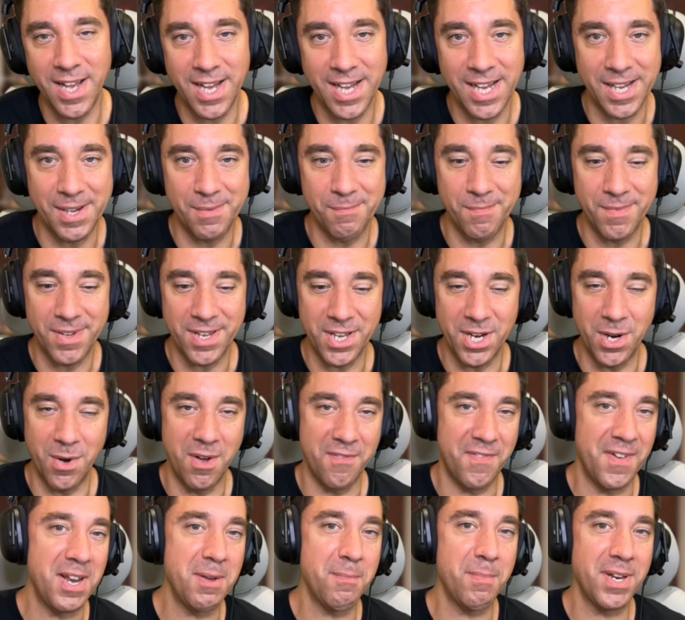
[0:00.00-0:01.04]
Um, you know,
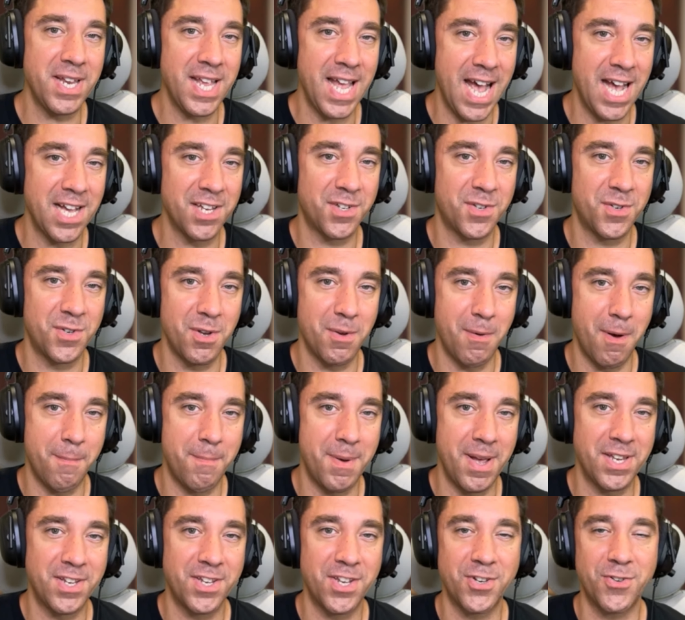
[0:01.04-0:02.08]
if anybody asks you about
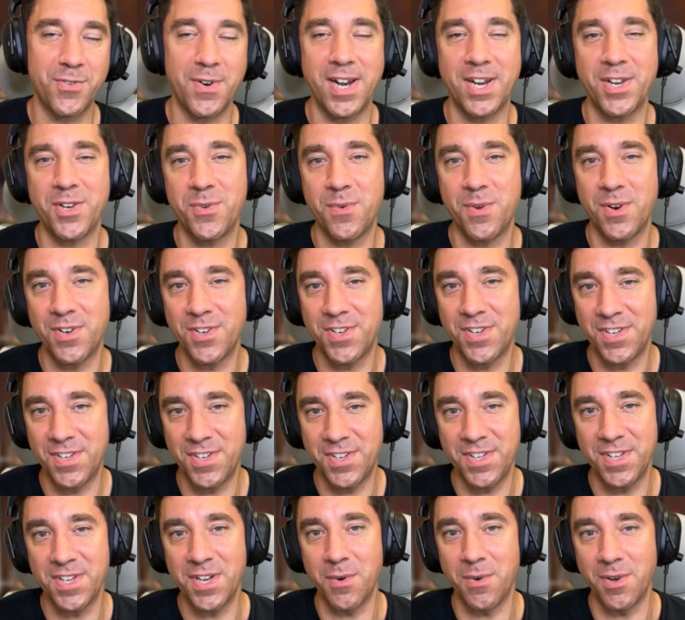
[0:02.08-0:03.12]
Bayesic training
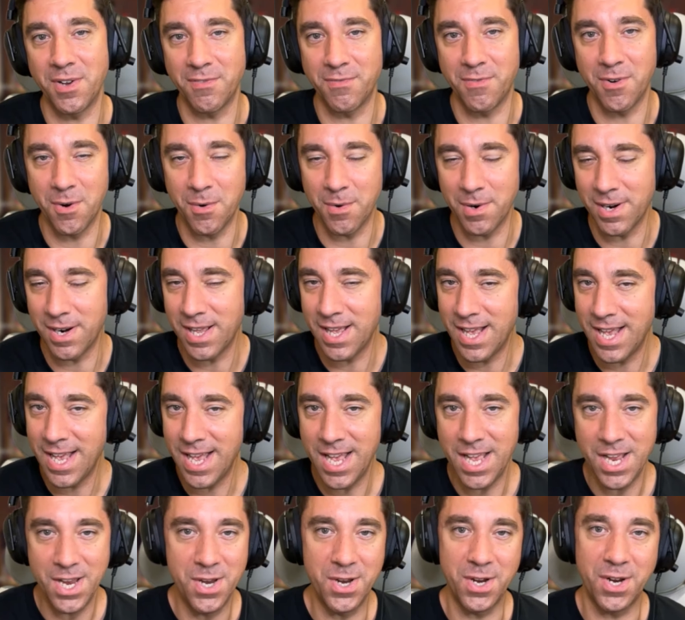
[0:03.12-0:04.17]
200cc going forward,
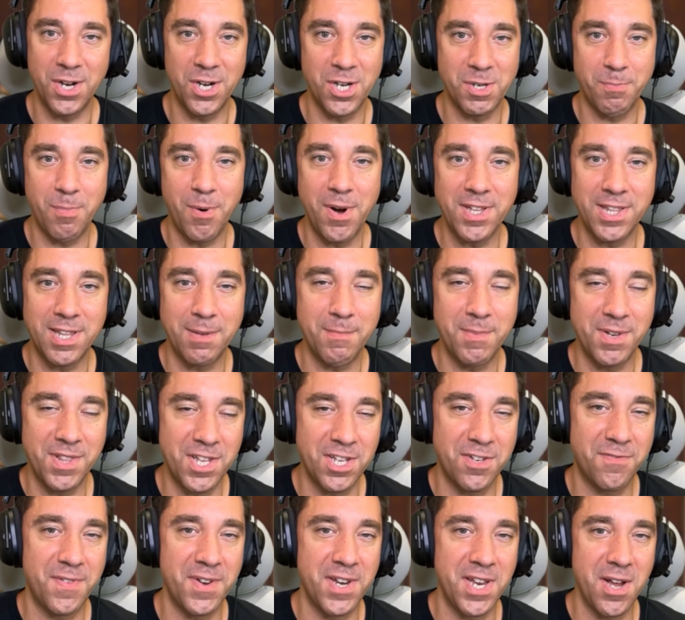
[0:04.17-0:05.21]
you can just point them to
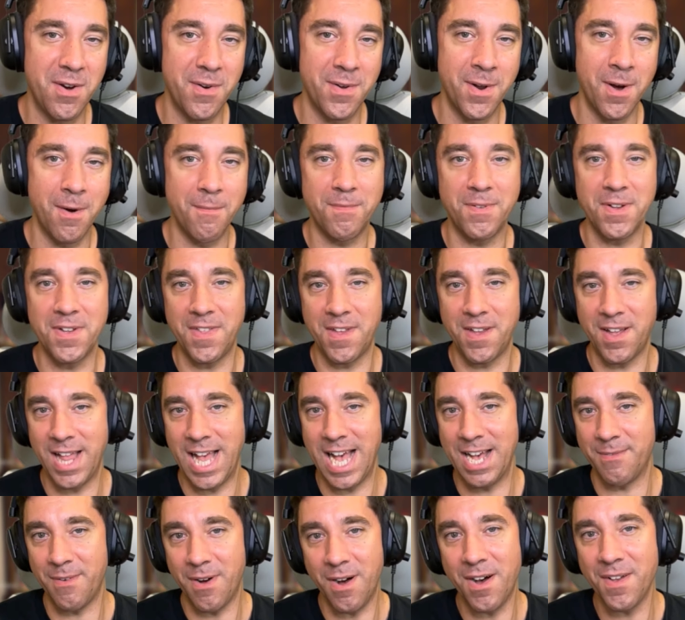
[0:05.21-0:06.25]
this video and hopefully they'll
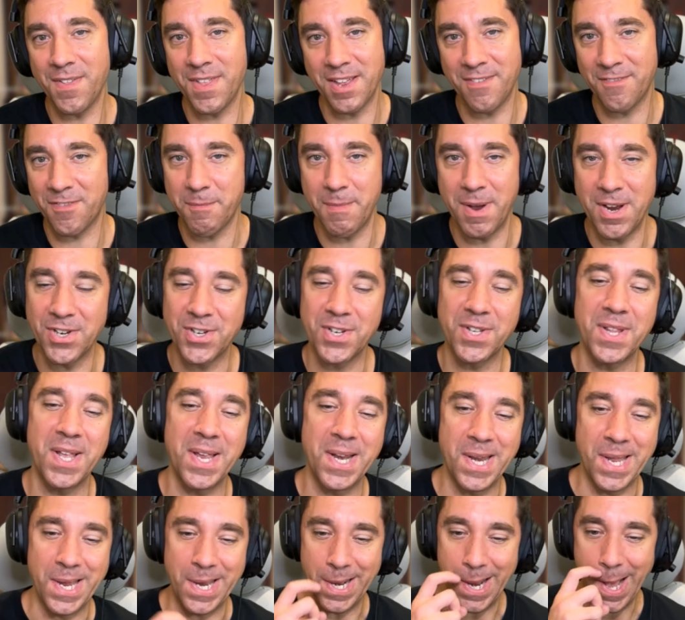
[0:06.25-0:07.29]
have all the information they
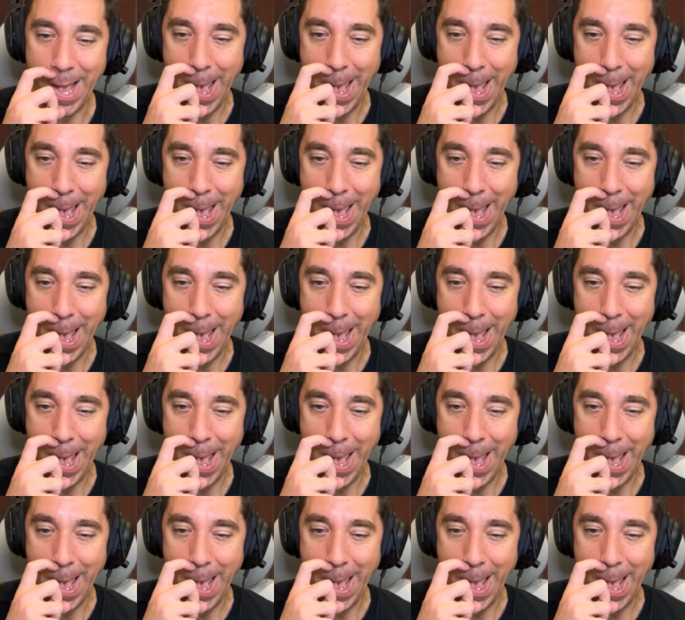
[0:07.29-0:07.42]
need.